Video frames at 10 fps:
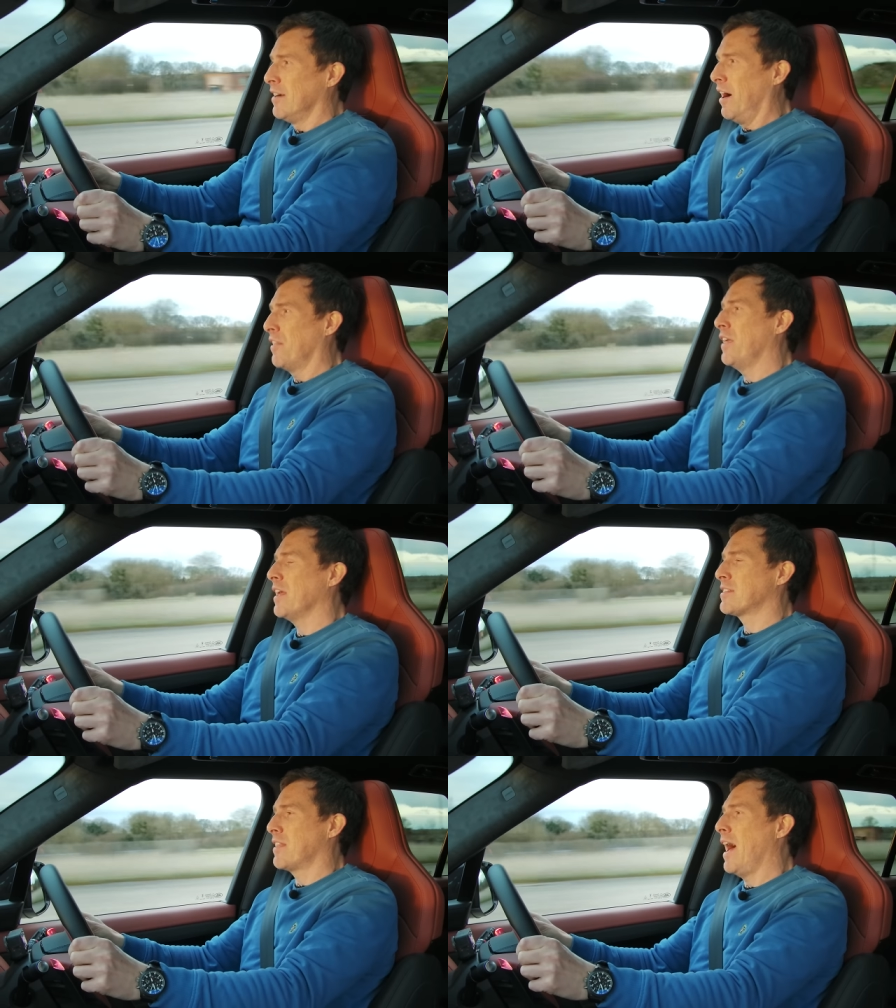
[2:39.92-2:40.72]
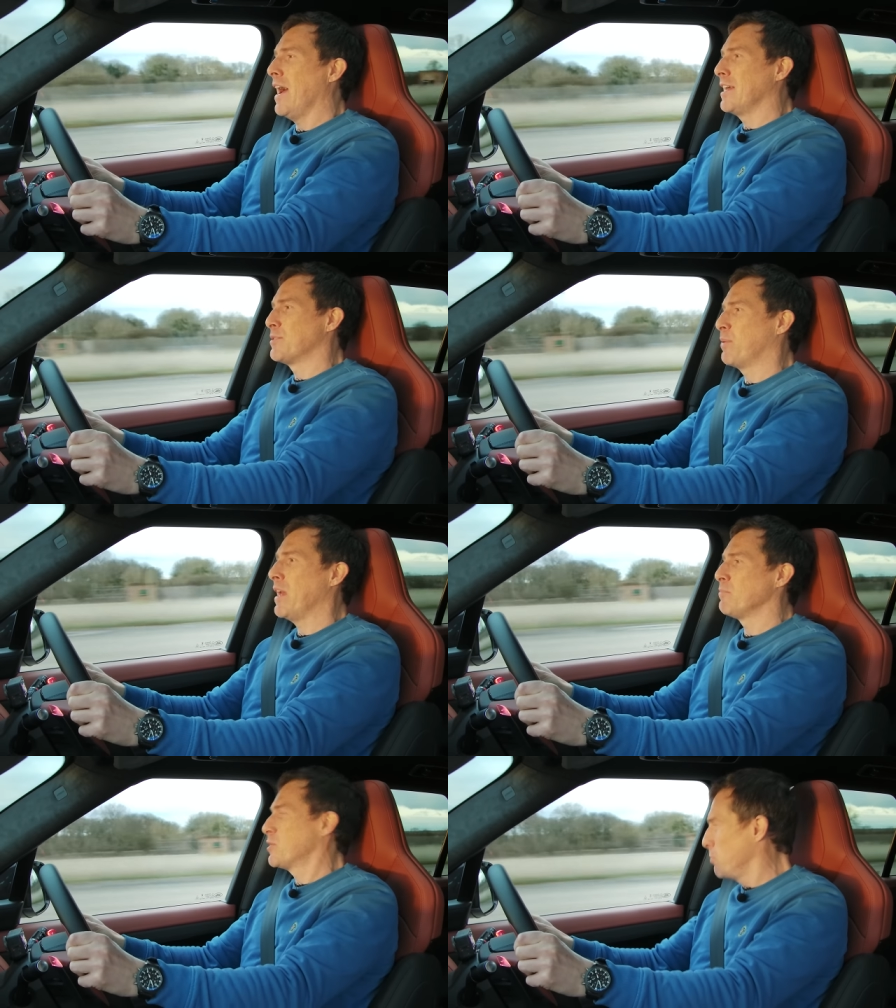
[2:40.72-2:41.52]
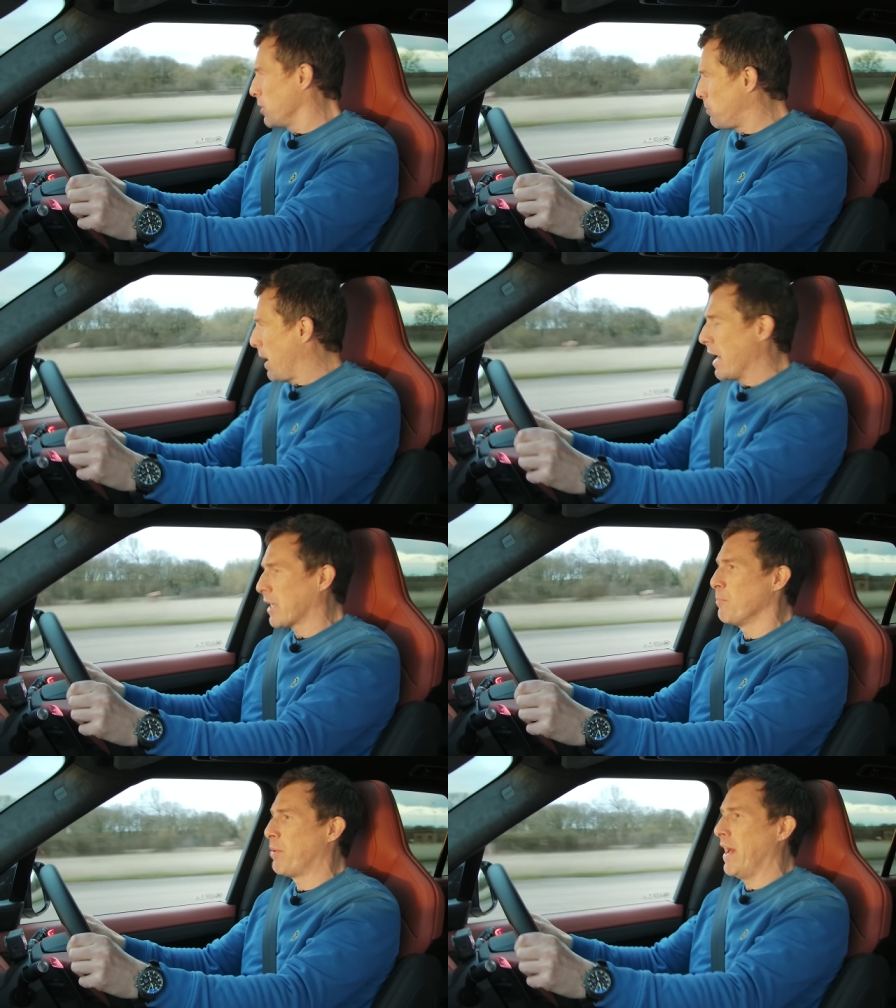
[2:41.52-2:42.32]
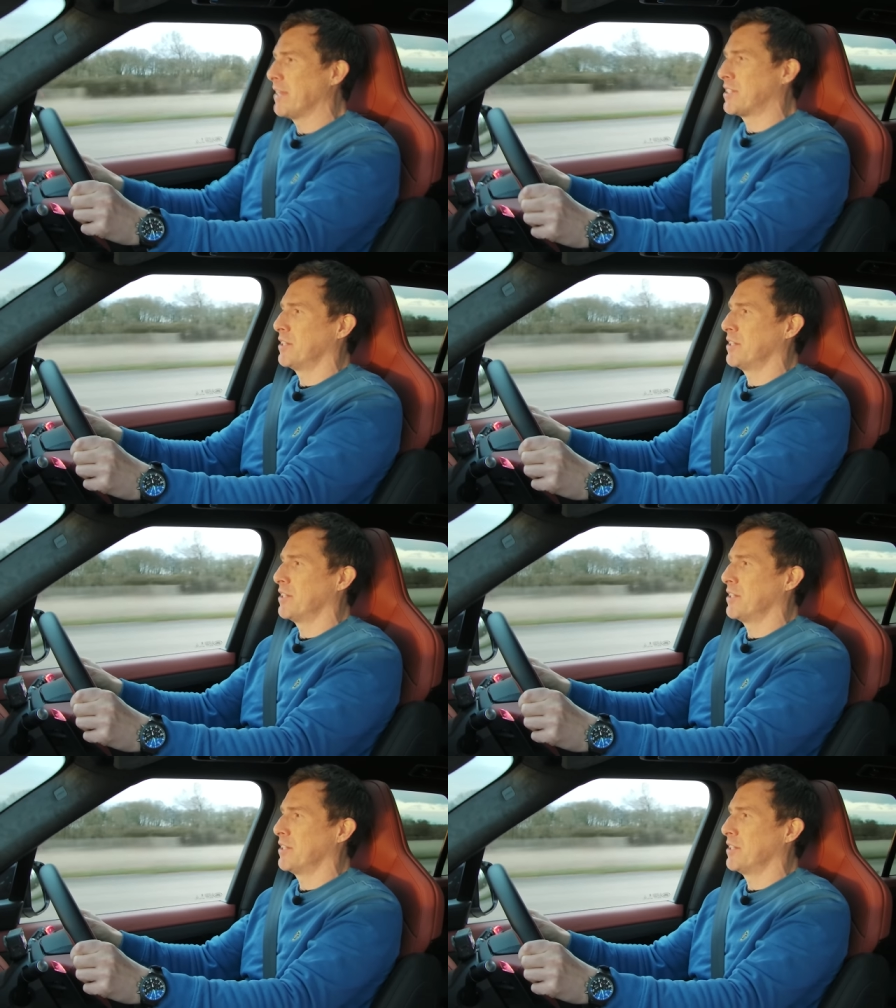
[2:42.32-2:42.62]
I think that is BMW power compared